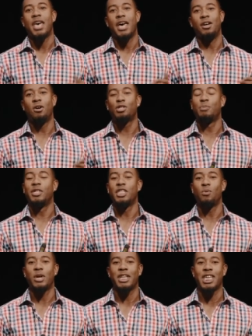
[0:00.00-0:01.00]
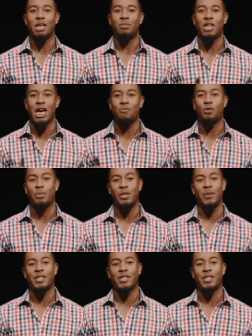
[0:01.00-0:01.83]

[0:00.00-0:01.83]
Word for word: And ultimately, when it came time for me to